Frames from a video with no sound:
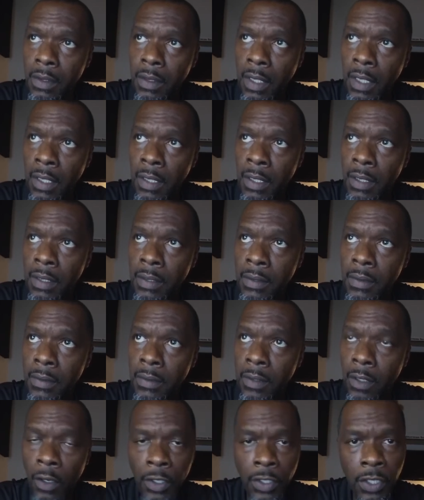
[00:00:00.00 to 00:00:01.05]

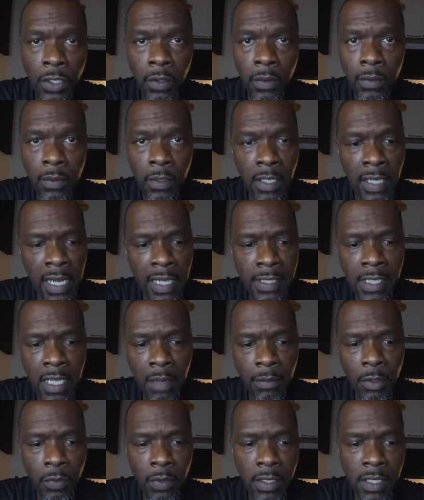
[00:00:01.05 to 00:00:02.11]
The next
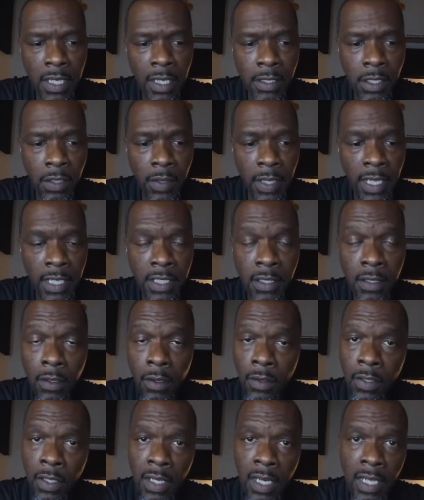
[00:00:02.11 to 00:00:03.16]
time you reach out to an agent, or
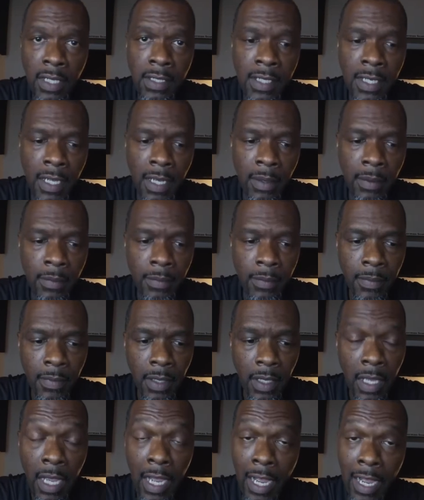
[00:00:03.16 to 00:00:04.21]
the next time
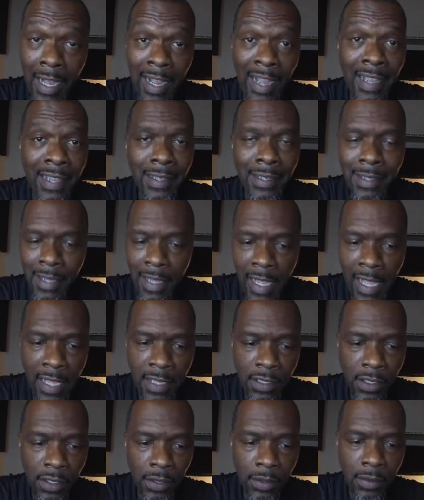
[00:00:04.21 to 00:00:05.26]
I
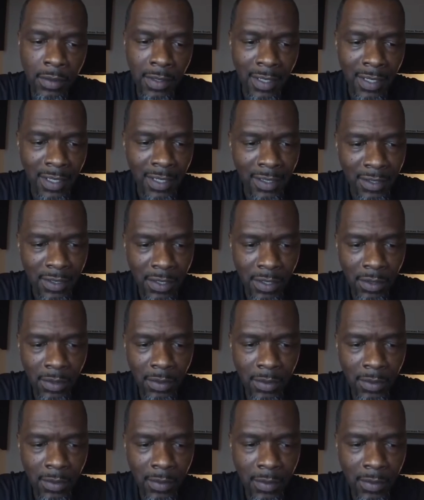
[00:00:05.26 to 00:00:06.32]
ask you
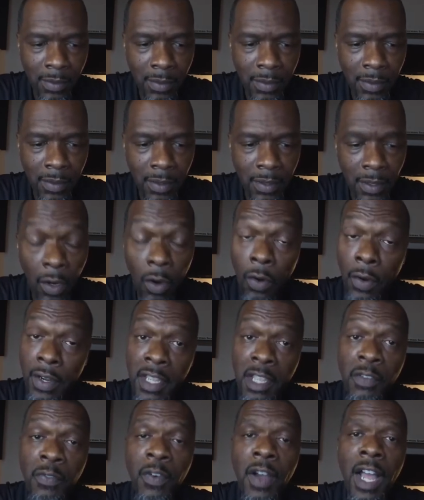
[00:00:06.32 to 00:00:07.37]
to, or
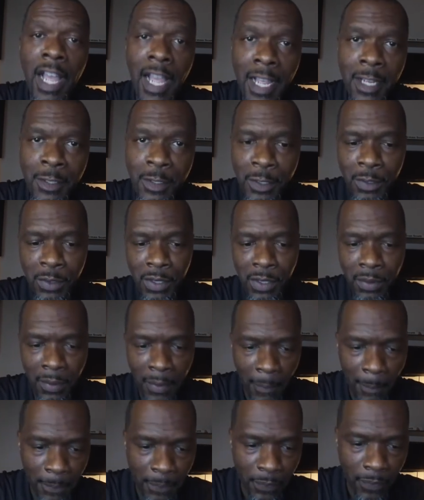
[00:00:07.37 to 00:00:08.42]
if I ask you to,
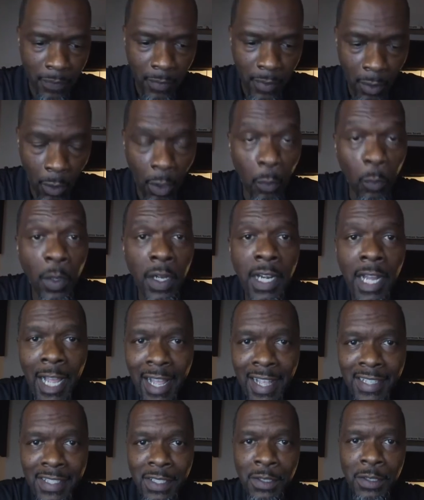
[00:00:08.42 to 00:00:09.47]
or when I
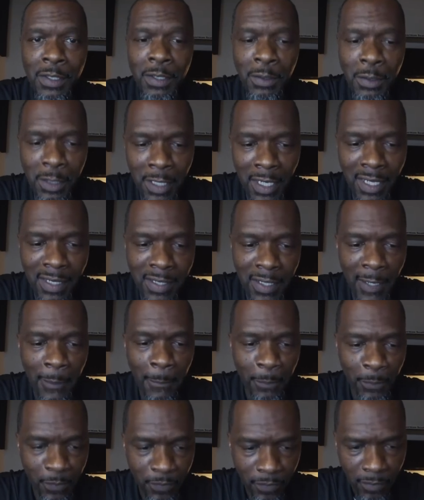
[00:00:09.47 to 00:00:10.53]
ask you to, should I say,
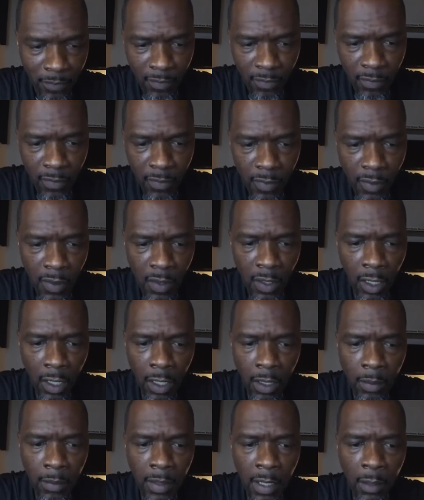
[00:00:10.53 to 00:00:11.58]

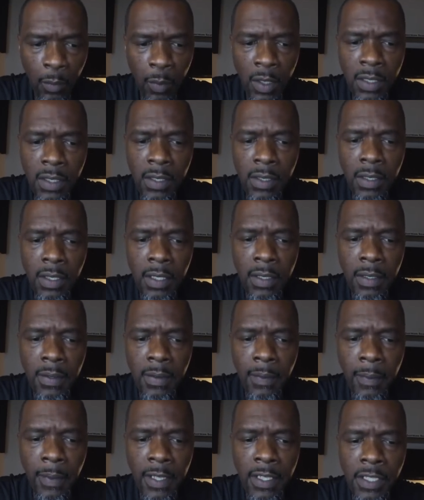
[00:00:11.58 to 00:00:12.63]

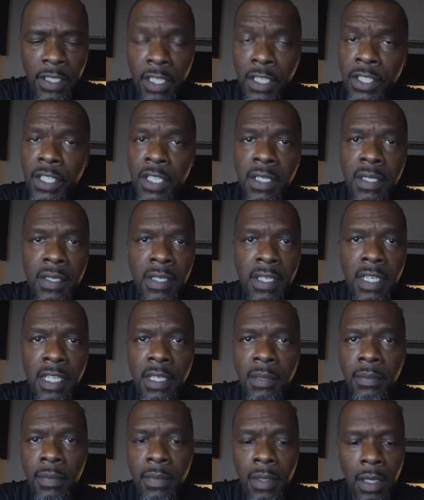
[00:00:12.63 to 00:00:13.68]
it shouldn't
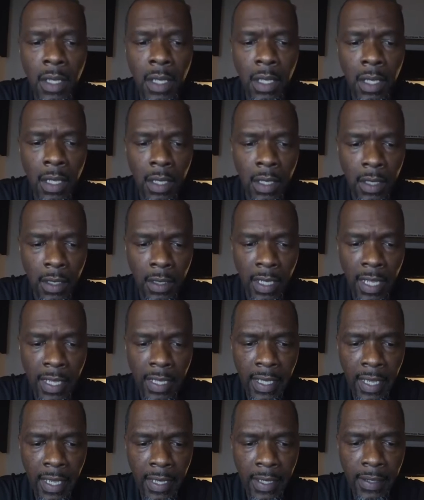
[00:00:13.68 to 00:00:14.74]
seem like
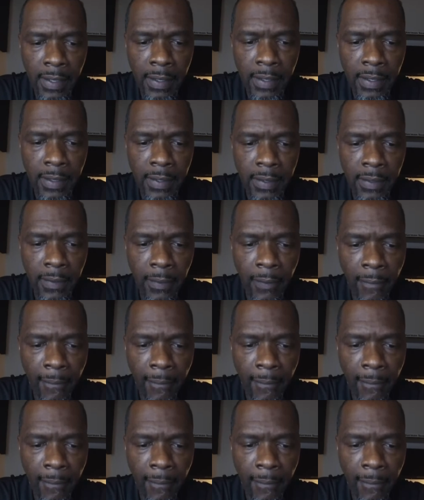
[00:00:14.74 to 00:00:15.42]
a